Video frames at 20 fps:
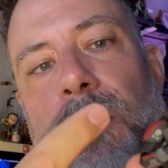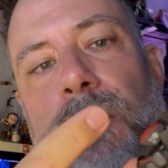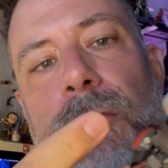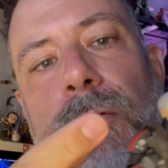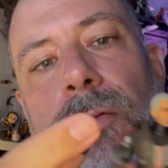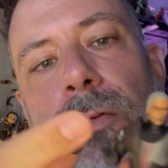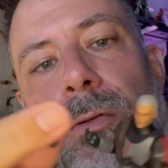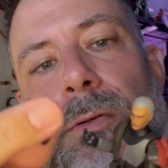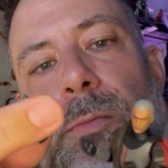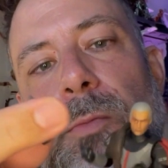
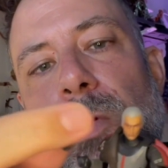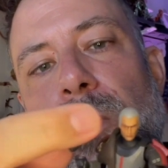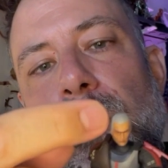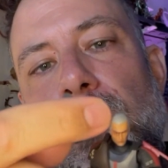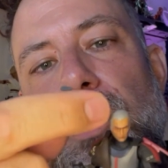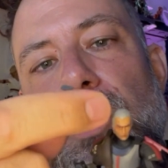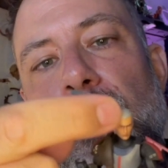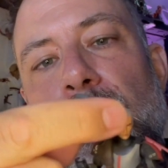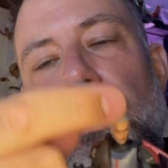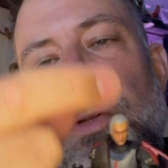
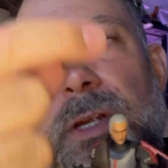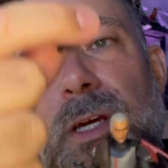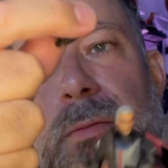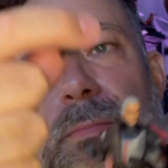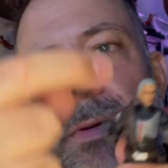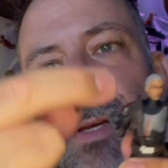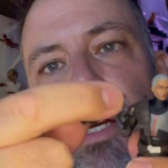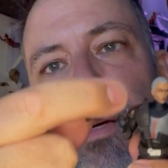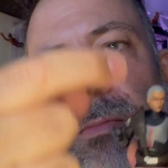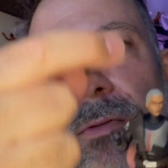You will not
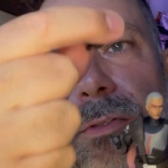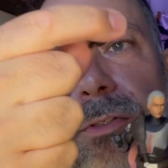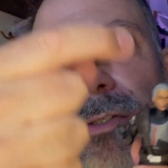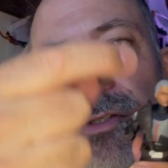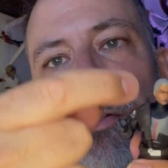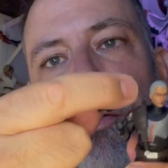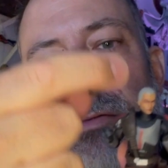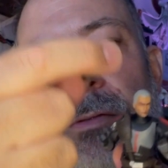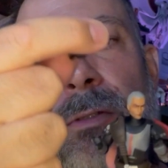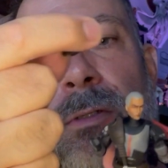be able
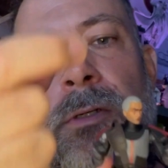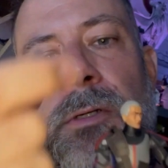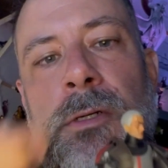to